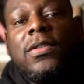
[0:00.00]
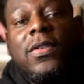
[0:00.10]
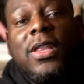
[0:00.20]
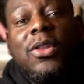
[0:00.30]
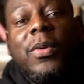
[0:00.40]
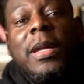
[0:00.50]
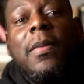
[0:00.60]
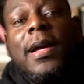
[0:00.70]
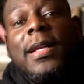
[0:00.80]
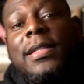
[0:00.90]
for 3
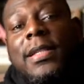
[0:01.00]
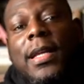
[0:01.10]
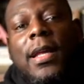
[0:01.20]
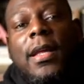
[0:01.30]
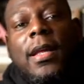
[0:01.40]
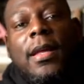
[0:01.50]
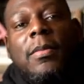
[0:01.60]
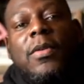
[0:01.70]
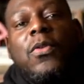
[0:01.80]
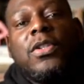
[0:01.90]
months
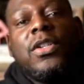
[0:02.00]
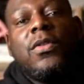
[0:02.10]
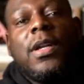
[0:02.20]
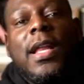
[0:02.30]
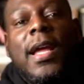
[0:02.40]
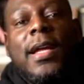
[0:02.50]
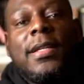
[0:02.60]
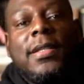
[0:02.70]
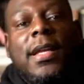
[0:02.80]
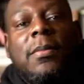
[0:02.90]
before she
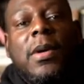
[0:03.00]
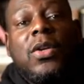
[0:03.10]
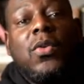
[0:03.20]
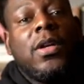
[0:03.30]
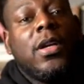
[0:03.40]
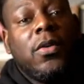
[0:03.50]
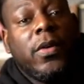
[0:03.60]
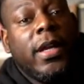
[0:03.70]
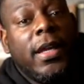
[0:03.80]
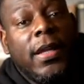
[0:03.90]
realized that my daughter could
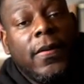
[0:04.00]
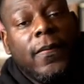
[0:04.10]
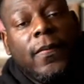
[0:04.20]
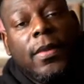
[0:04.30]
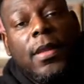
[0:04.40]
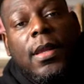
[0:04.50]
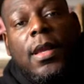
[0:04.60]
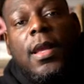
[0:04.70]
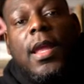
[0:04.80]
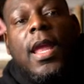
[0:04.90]
read.
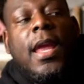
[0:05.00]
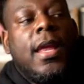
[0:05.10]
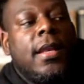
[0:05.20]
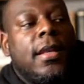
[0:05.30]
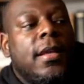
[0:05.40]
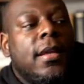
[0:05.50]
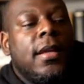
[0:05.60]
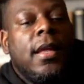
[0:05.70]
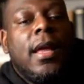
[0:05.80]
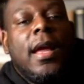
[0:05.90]
And
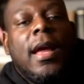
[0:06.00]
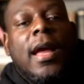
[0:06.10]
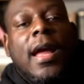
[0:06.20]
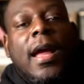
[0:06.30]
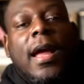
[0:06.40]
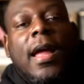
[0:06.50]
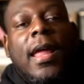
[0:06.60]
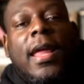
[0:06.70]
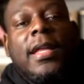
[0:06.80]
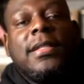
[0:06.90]

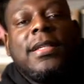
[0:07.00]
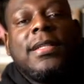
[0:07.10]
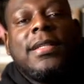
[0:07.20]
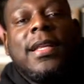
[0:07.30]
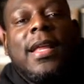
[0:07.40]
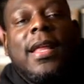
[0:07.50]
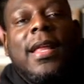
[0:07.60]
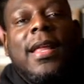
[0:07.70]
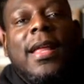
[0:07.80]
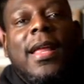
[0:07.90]
it's
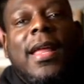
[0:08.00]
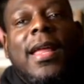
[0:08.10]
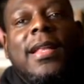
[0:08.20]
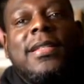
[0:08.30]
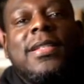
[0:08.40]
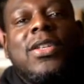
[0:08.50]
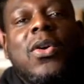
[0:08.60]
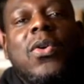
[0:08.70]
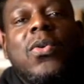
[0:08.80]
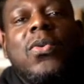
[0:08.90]

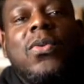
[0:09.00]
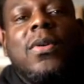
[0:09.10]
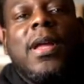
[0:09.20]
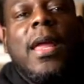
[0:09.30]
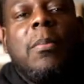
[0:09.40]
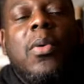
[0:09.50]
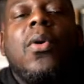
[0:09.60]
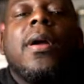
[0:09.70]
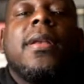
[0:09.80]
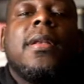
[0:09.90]
so
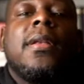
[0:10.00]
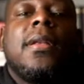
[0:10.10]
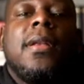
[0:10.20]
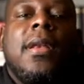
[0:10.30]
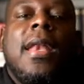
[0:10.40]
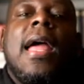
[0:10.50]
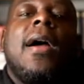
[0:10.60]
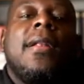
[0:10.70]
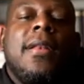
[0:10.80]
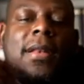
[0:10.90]
important
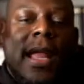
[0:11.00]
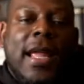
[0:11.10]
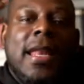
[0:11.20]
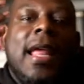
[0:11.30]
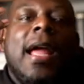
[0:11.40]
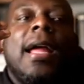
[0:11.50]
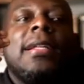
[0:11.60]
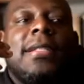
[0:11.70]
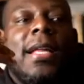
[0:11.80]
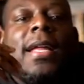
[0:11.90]
now. Like, in
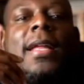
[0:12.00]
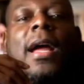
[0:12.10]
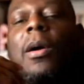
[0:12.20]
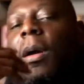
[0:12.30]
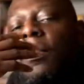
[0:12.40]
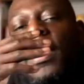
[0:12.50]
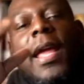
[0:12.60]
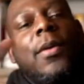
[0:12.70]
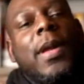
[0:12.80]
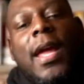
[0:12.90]
hindsight, I'm
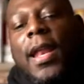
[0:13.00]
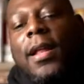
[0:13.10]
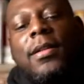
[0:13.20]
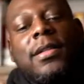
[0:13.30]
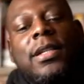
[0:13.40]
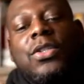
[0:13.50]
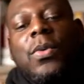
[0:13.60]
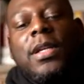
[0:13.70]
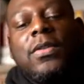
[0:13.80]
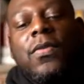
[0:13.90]
glad we got out of the
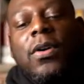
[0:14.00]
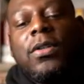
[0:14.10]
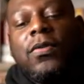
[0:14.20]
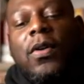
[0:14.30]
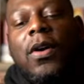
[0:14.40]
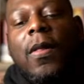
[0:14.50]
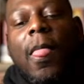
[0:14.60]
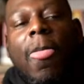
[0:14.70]
situation, first of all.